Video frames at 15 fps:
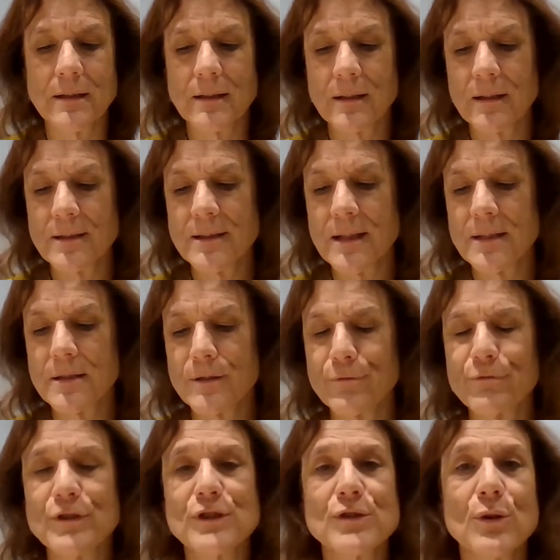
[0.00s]
a sense of
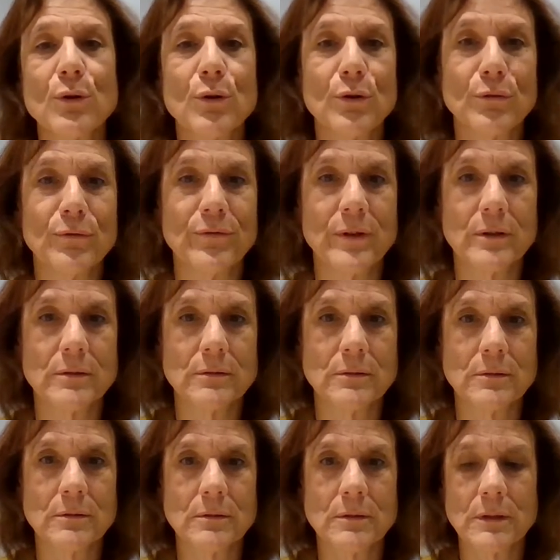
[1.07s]
resolve,
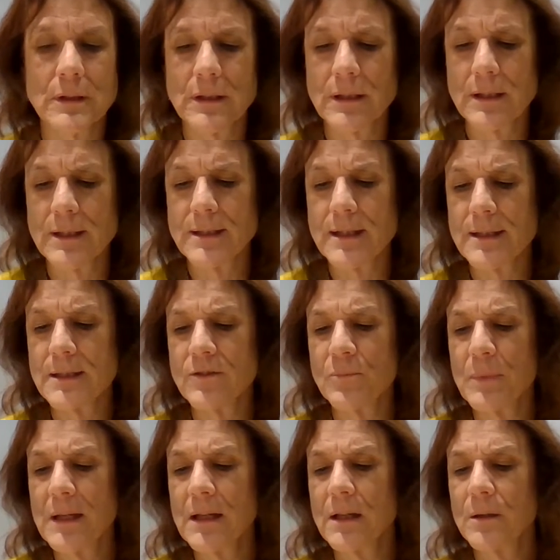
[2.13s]
a sense of
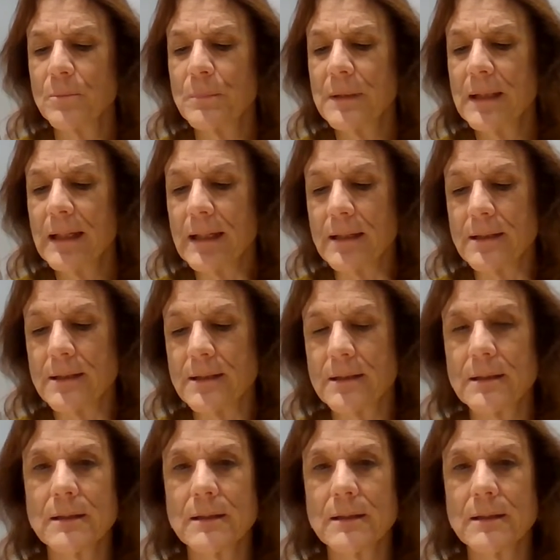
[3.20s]
being complete,